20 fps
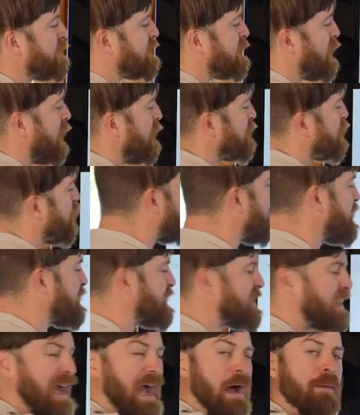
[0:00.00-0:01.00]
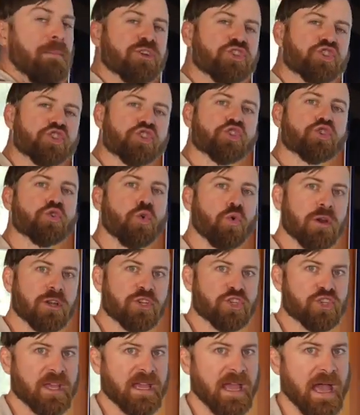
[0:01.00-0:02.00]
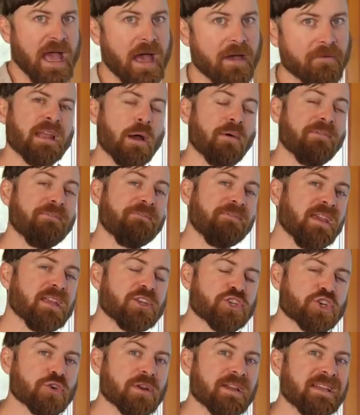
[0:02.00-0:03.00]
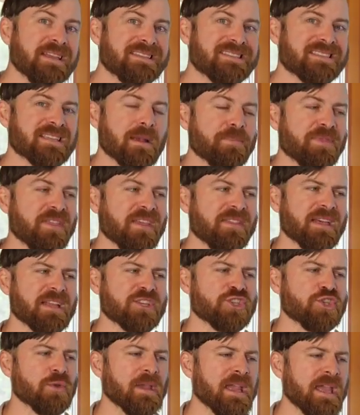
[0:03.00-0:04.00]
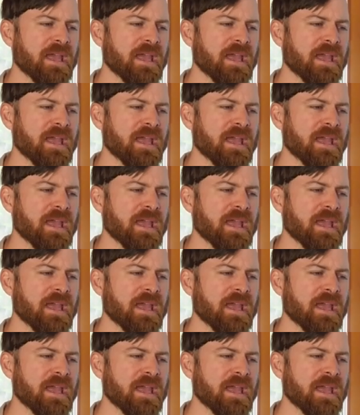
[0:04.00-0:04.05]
themselves, they'd say how much storage they have. Now, a feature is something that you